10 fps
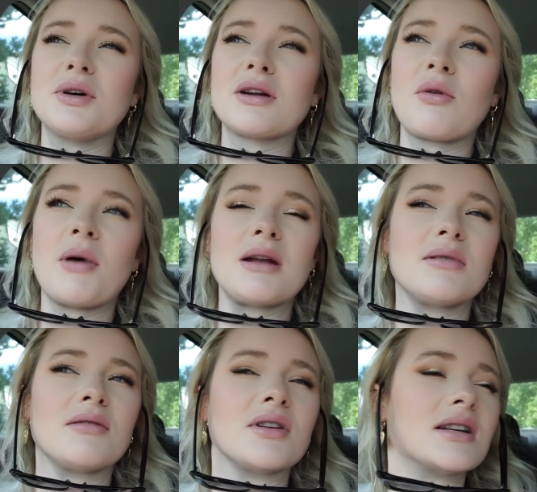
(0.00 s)
Well, and it reminded
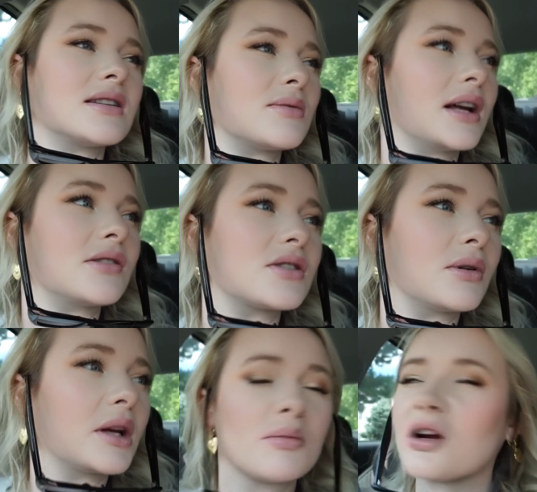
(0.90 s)
me of the days when I used to
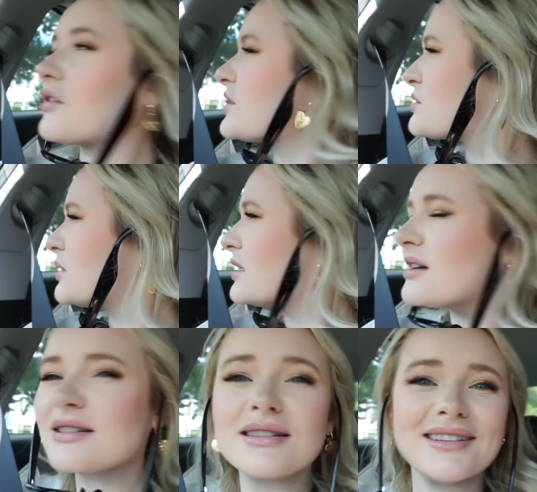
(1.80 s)
work at a breakfast
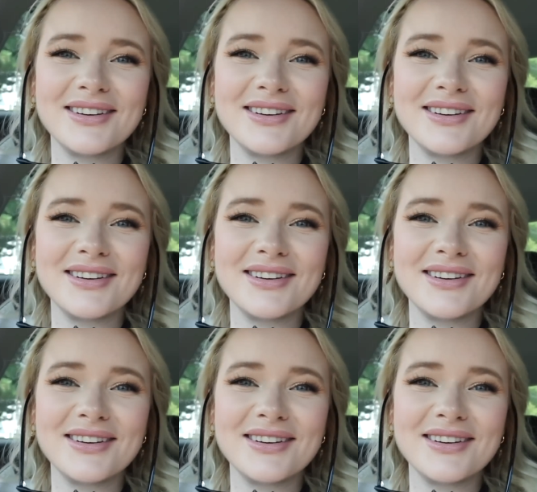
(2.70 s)
place.